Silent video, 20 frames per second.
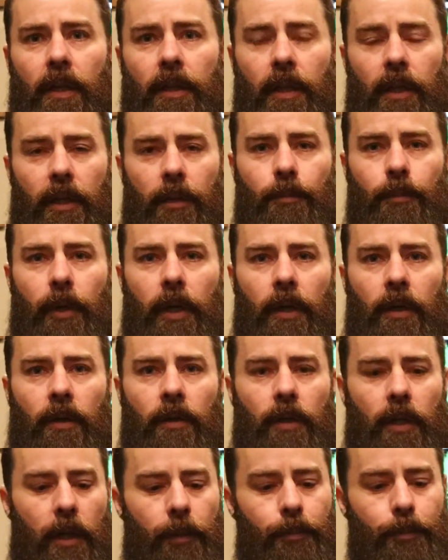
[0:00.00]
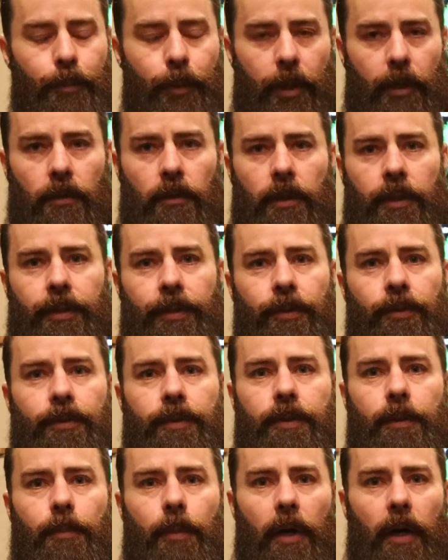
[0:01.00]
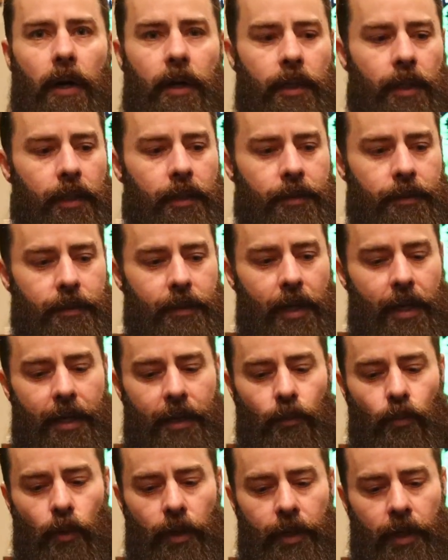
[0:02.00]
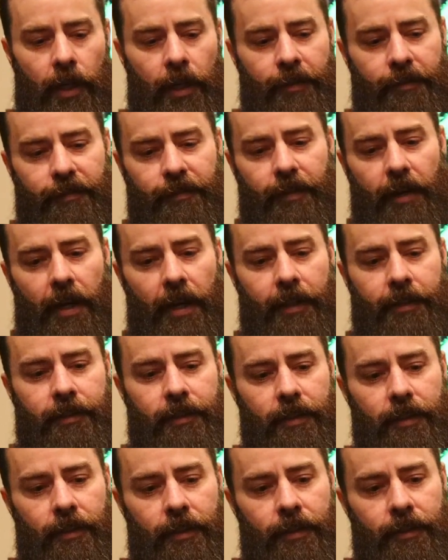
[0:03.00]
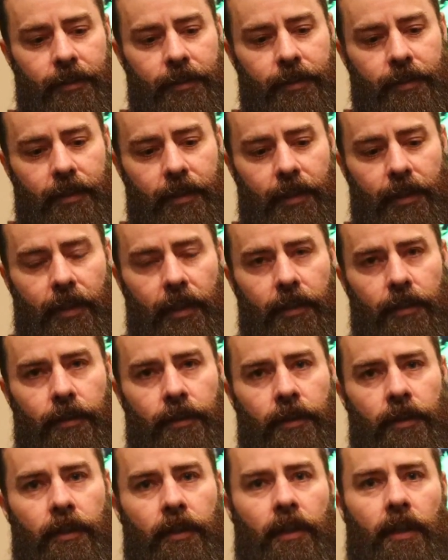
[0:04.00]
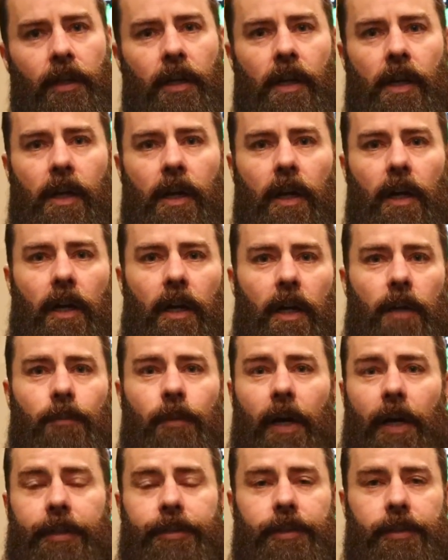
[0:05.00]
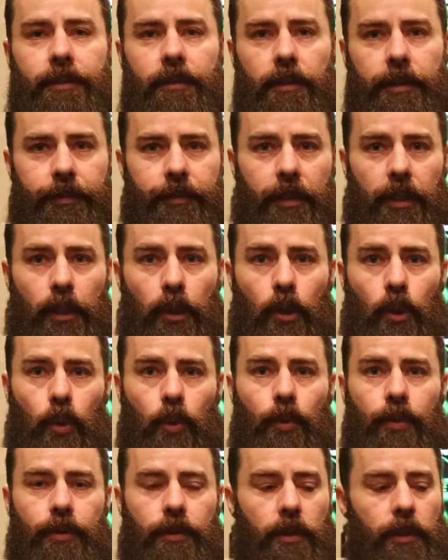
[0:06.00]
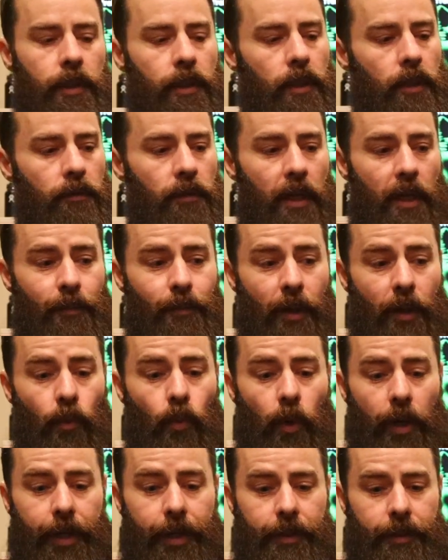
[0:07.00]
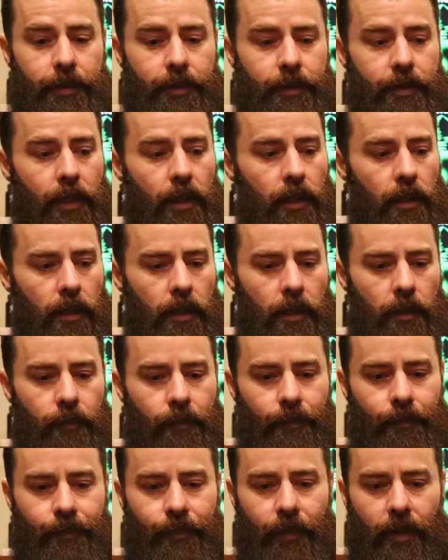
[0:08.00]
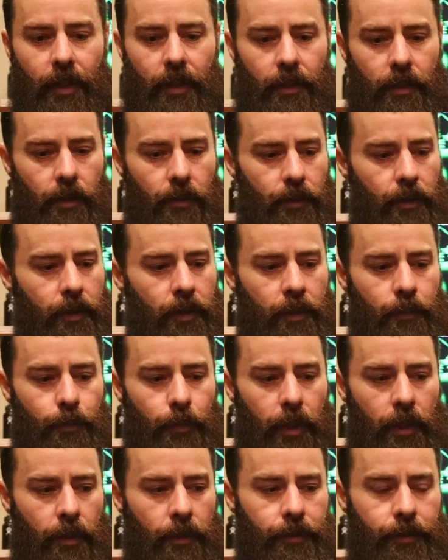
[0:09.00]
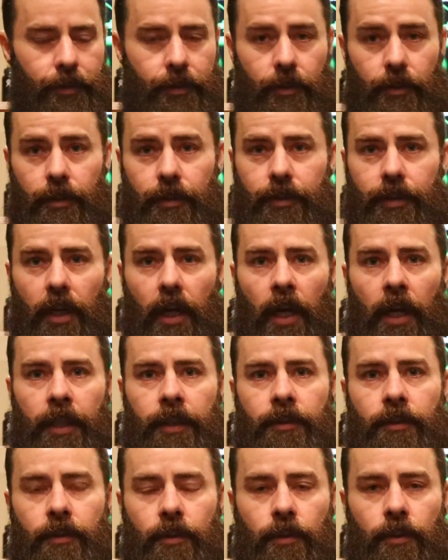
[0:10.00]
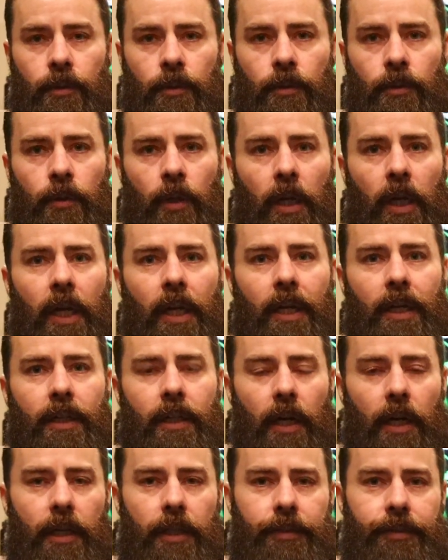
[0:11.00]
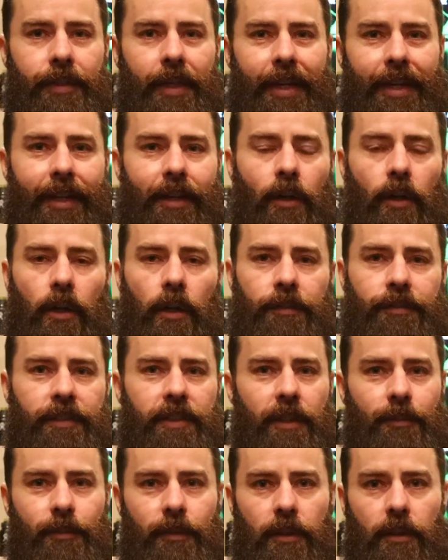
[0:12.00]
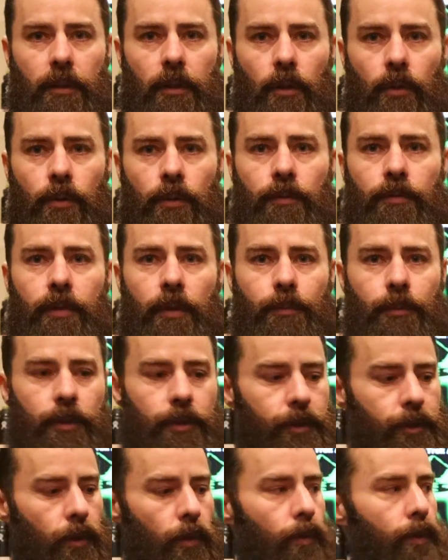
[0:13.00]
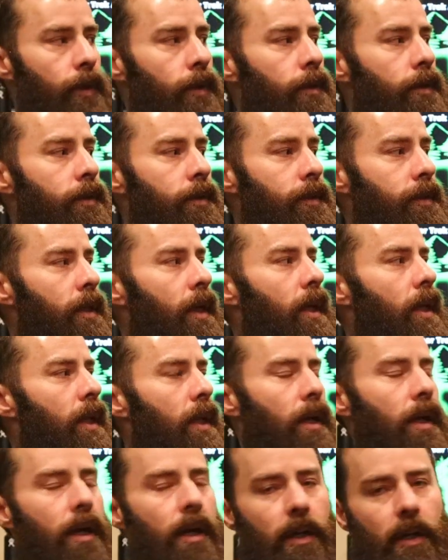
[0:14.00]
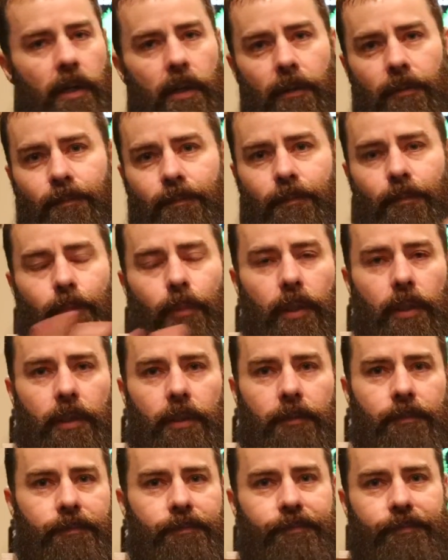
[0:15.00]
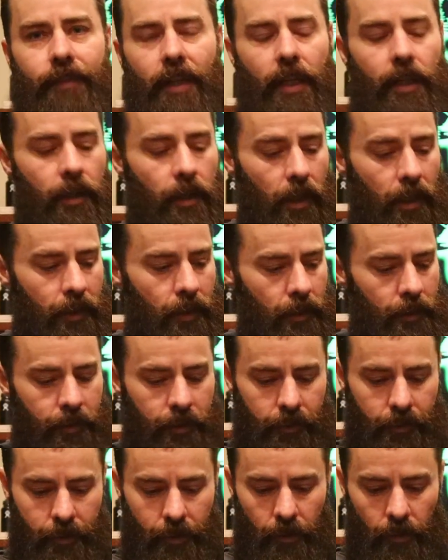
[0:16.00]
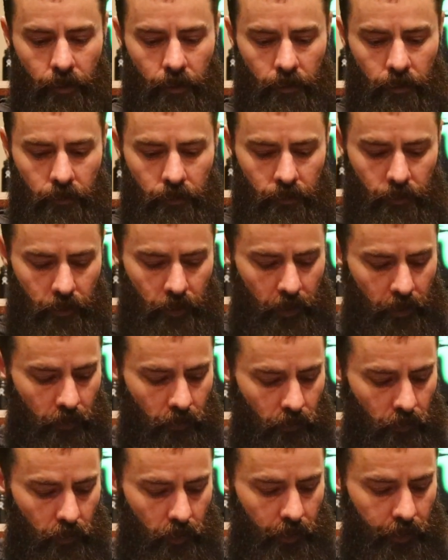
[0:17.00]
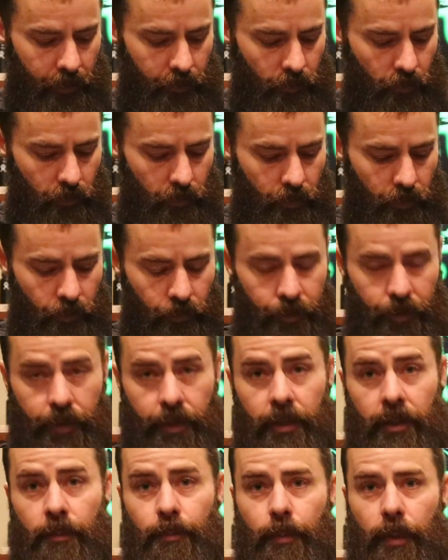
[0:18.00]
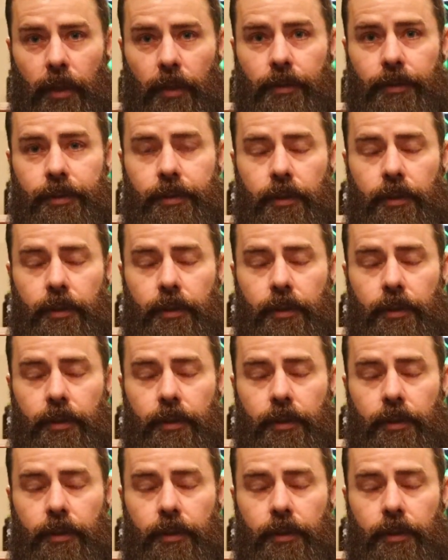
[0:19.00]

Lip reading: the hip belt. I barely use the pockets, and when I fasten this together, I just leave it loosely around my waist. You know, the hip belts, they're designed to kind of take off some of the load from your shoulders. But yeah, I just don't like using the hip belt.